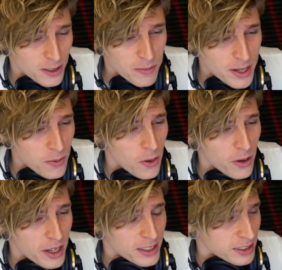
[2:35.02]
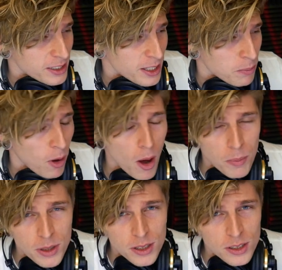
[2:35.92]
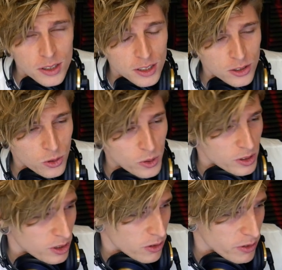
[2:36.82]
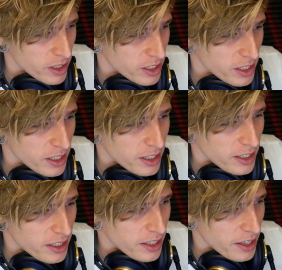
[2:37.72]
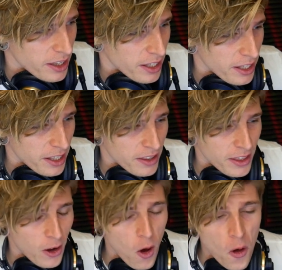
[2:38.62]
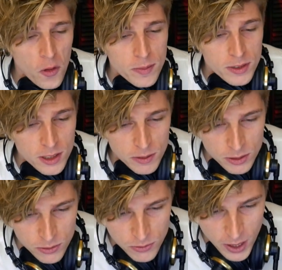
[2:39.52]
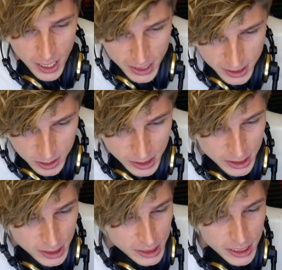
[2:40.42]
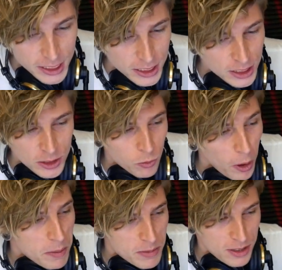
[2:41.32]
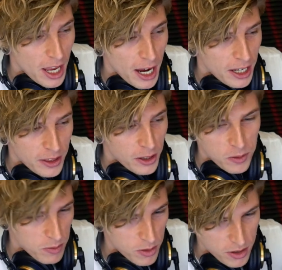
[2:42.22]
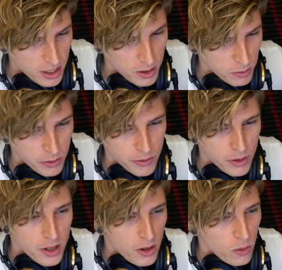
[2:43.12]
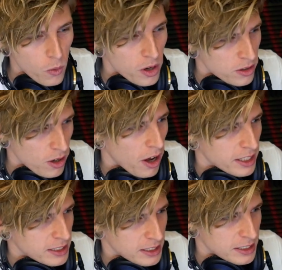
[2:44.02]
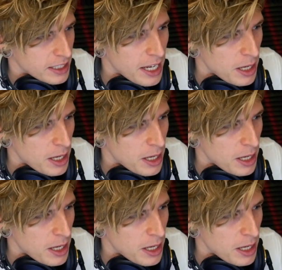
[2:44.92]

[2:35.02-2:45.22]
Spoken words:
to me? Well, it's the Poppy Discord server. They call themselves fans, and then they just ransack the community with whatnots, and they